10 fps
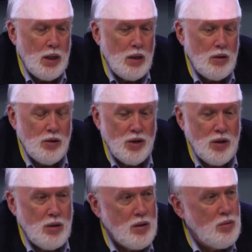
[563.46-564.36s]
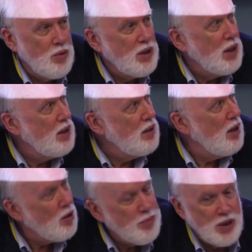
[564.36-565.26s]
learning all that we can,
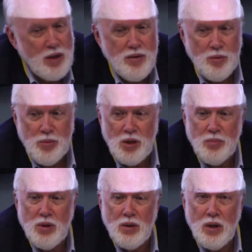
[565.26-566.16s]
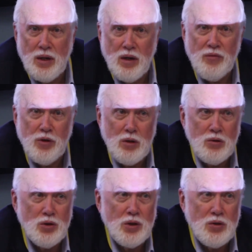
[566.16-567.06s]
helping other people, and never
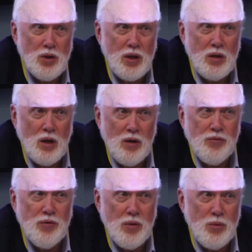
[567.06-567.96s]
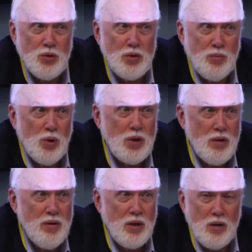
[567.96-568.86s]
losing sight of the most
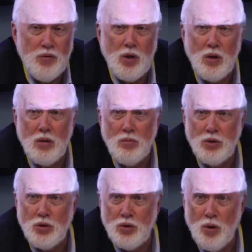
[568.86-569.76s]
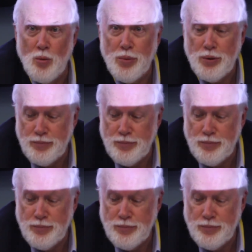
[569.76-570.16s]
important thing of all, which is hope.